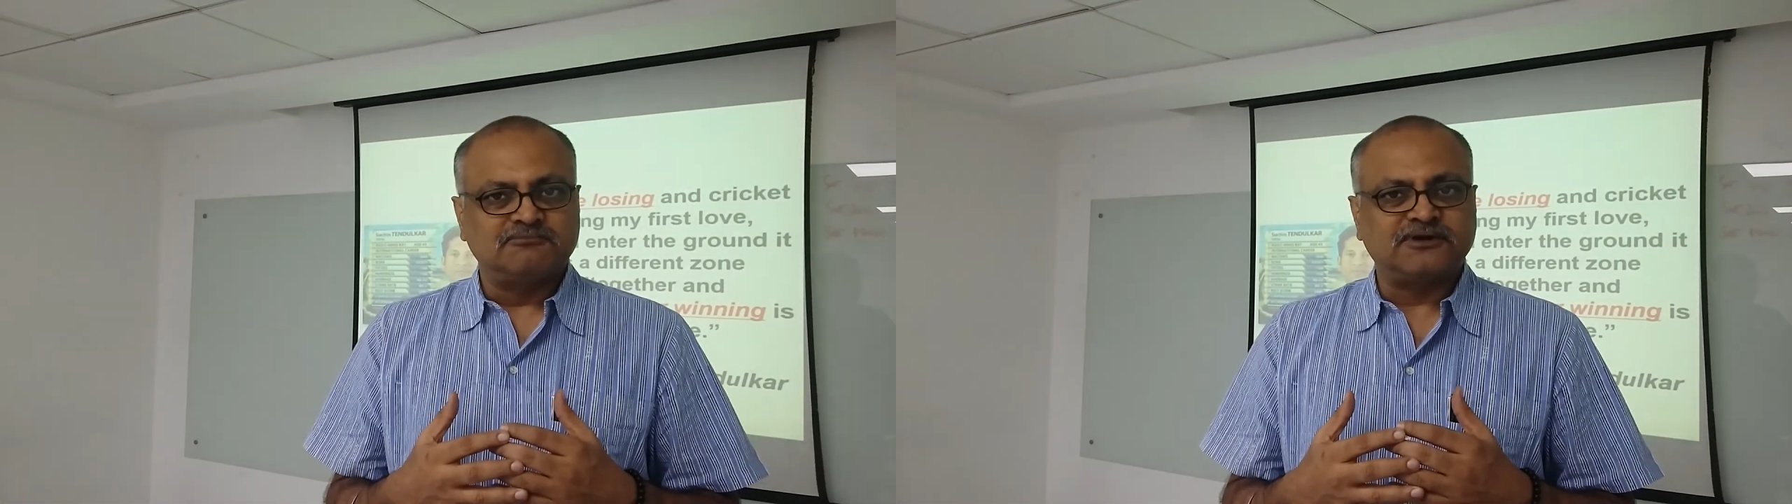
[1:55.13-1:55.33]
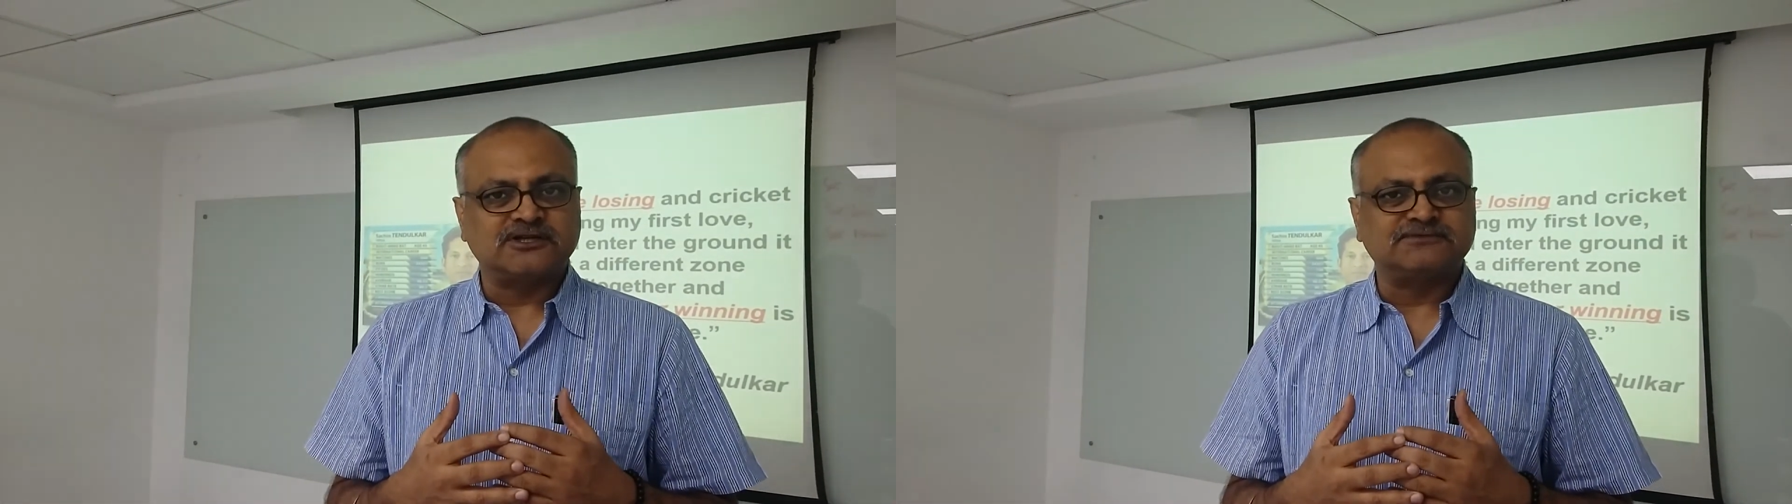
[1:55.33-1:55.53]

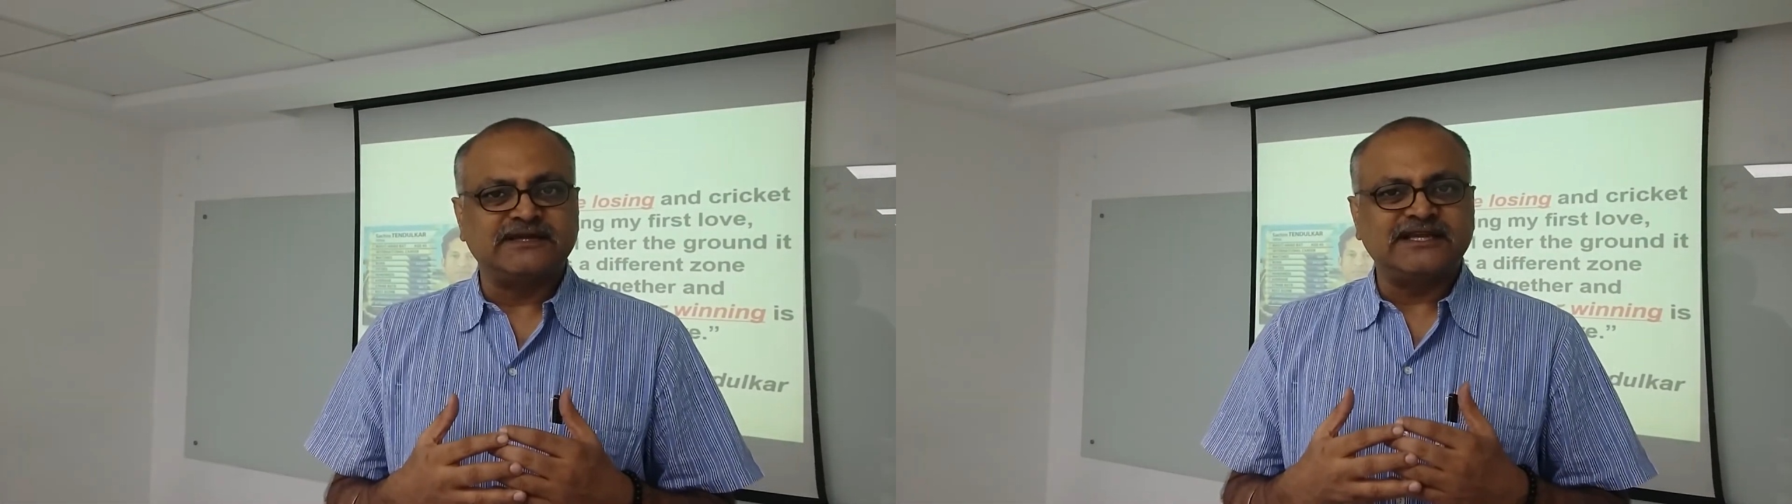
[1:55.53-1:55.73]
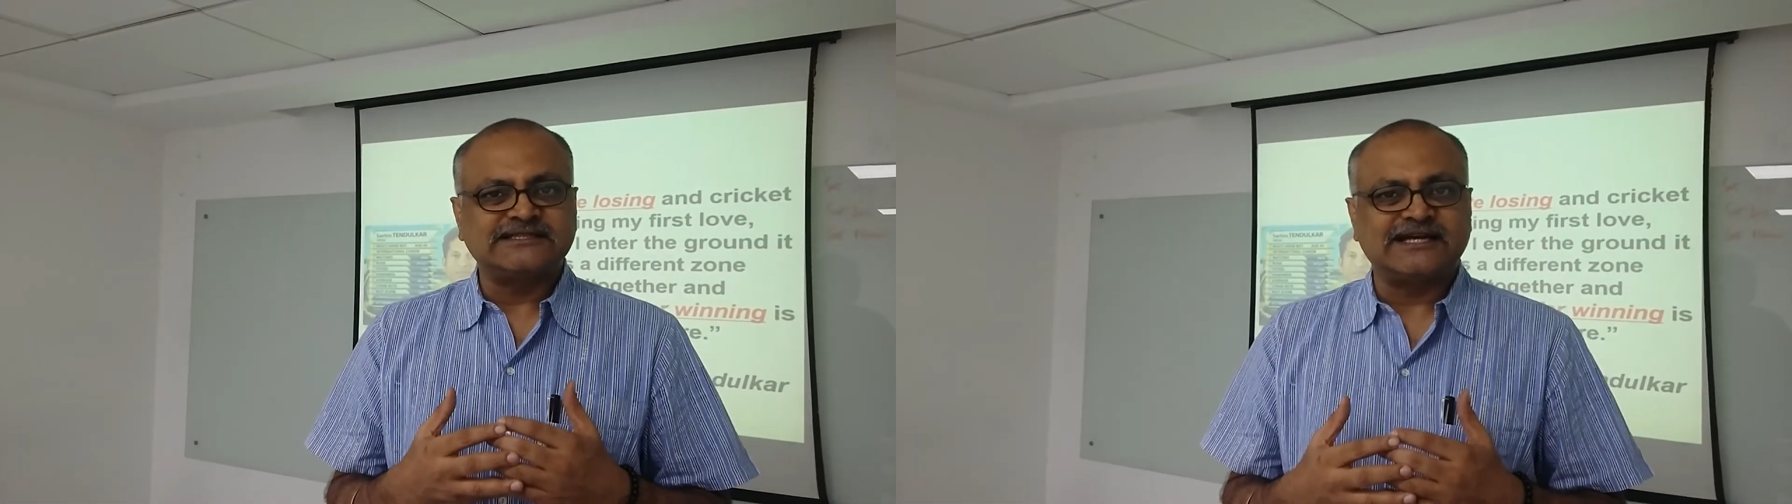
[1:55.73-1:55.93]
Because
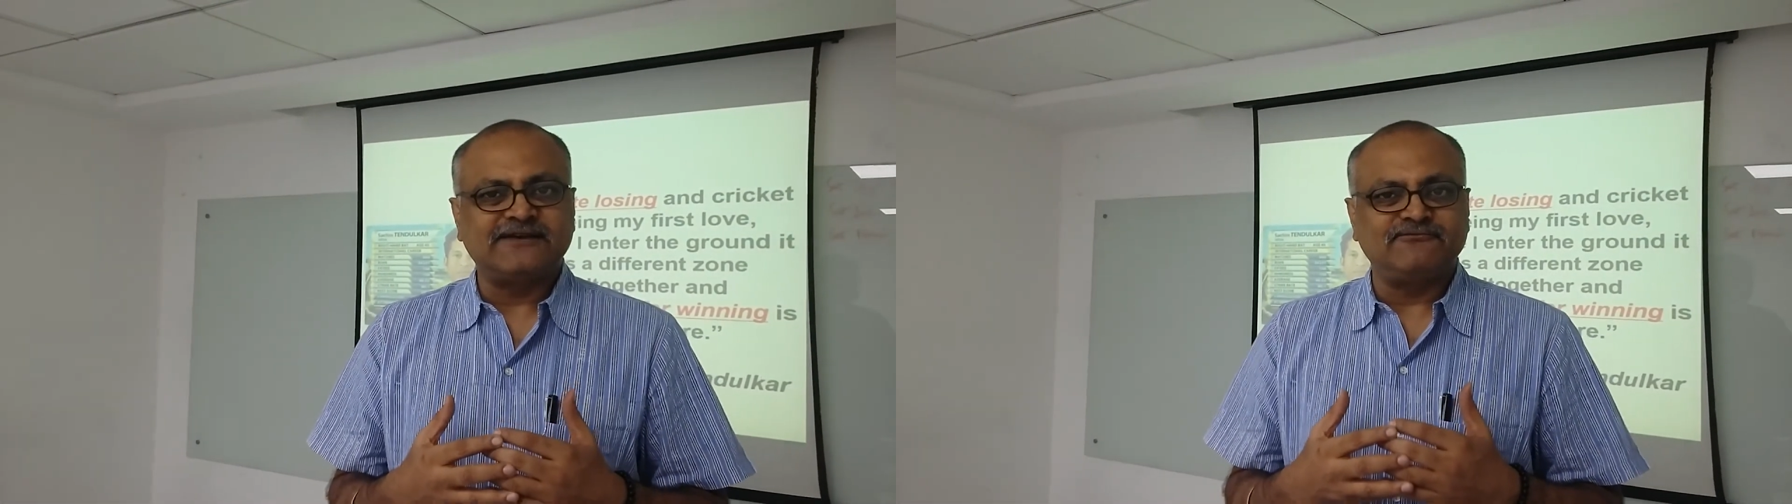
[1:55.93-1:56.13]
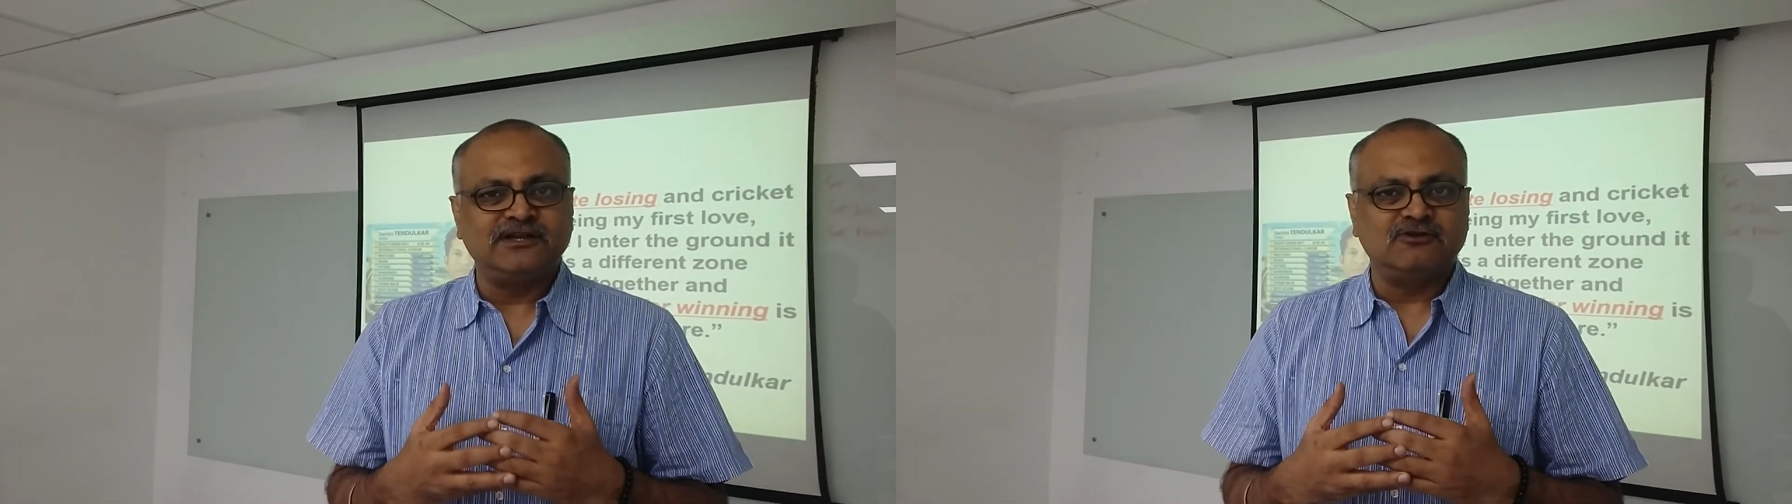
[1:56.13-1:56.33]
many a
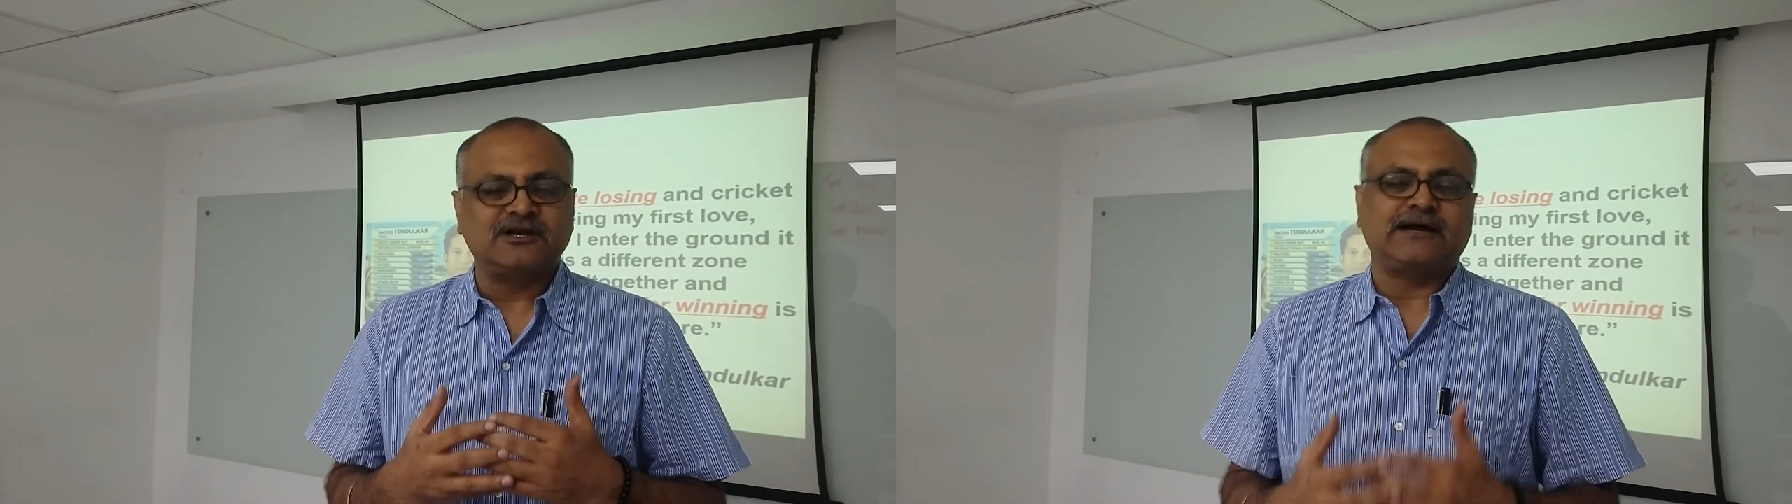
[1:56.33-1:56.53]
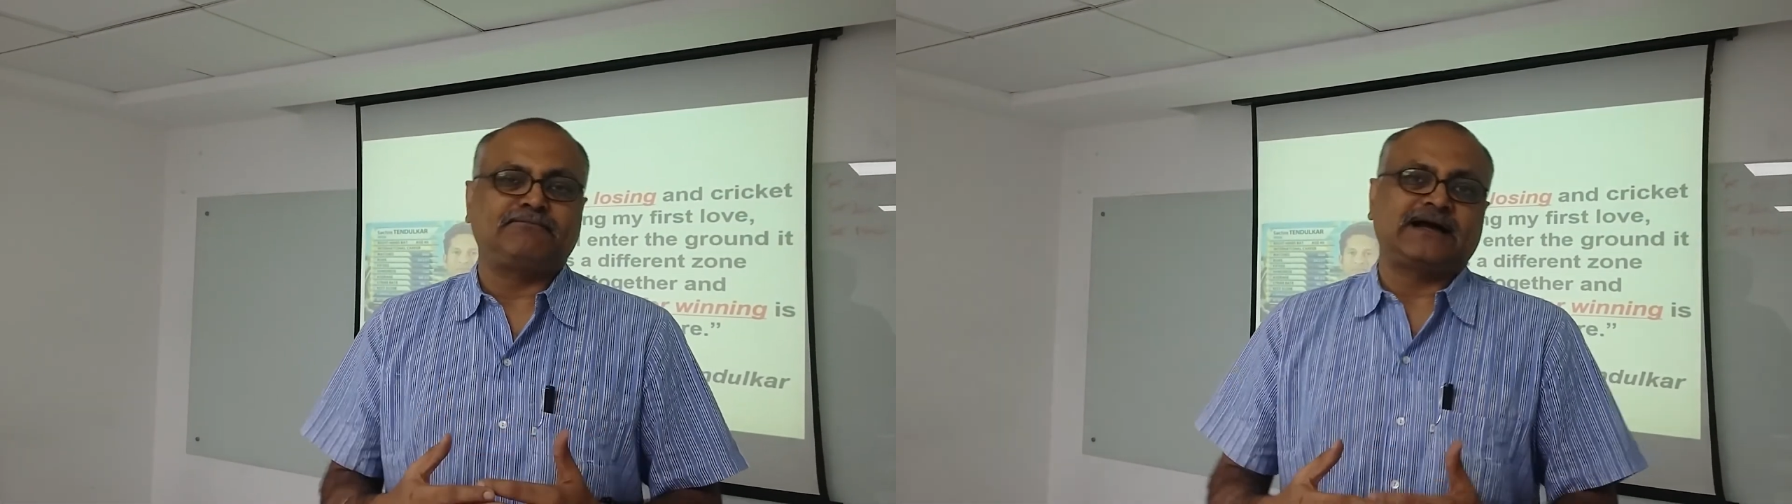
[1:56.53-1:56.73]
time we
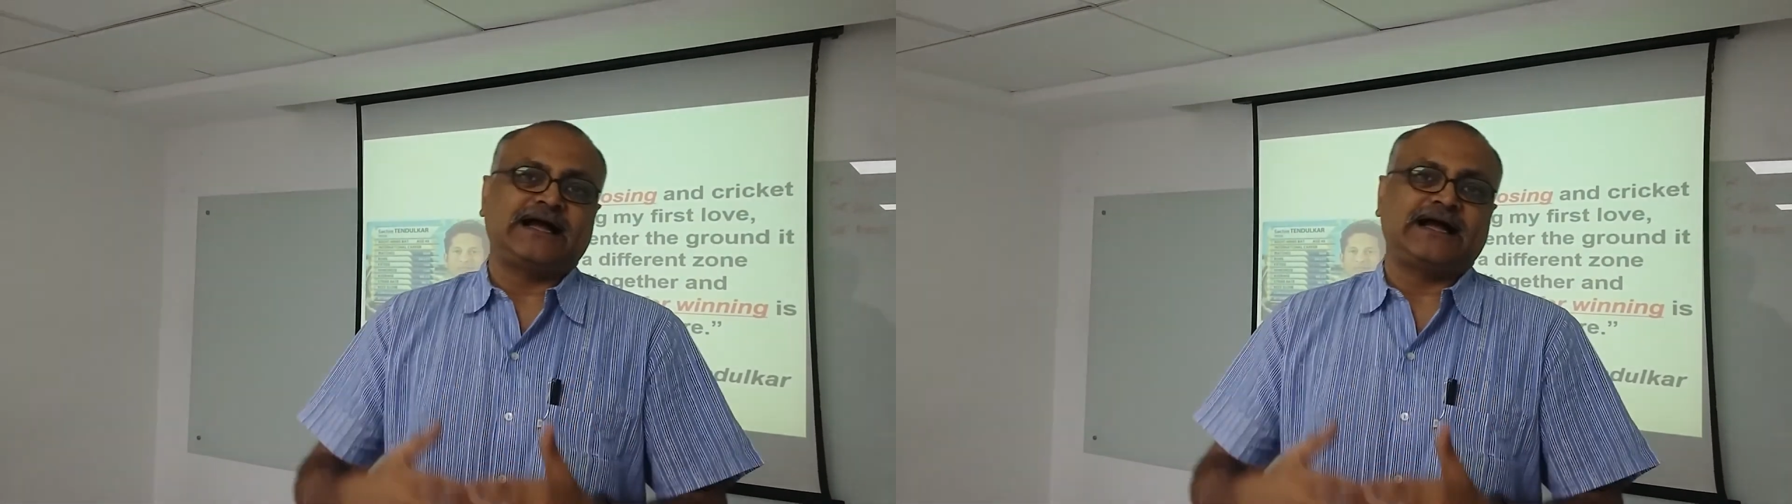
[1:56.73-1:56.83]
look up